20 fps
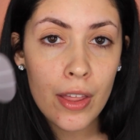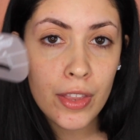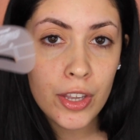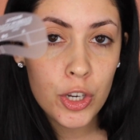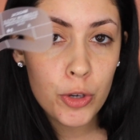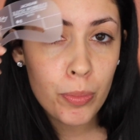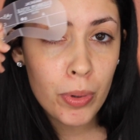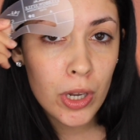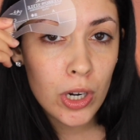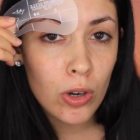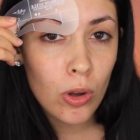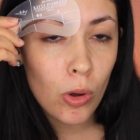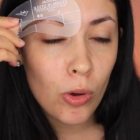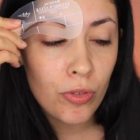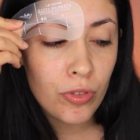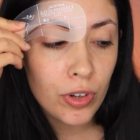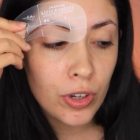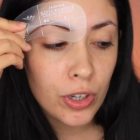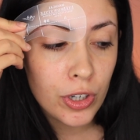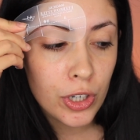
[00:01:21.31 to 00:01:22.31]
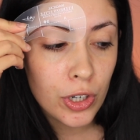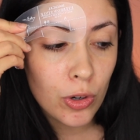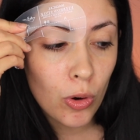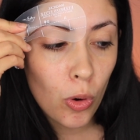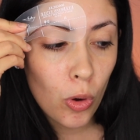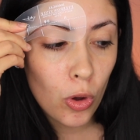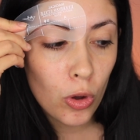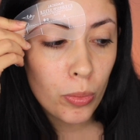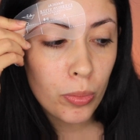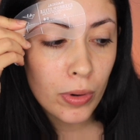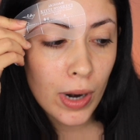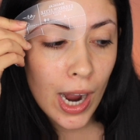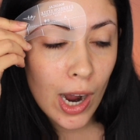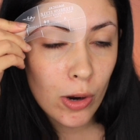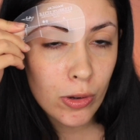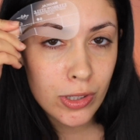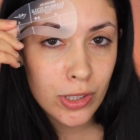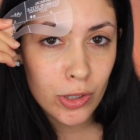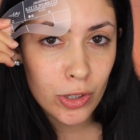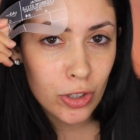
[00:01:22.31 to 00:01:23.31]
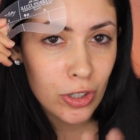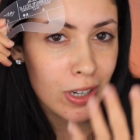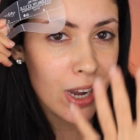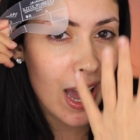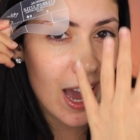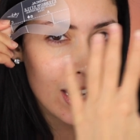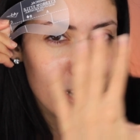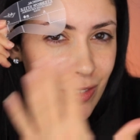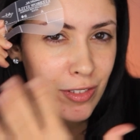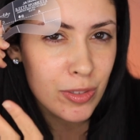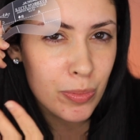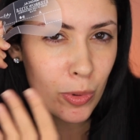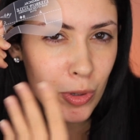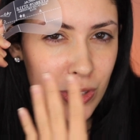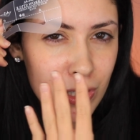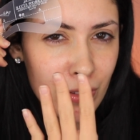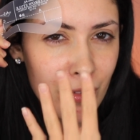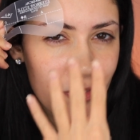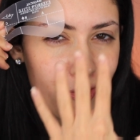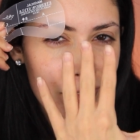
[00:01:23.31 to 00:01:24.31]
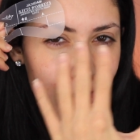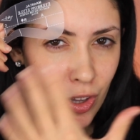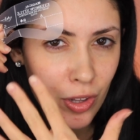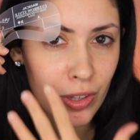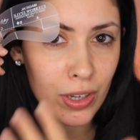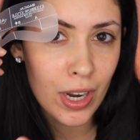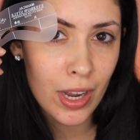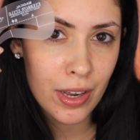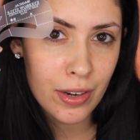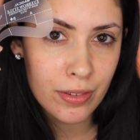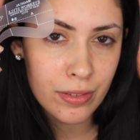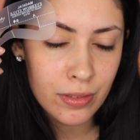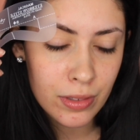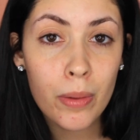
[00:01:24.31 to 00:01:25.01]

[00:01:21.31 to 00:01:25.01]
and then you put it over your whole brow. So you're kind of supposed to fill it in.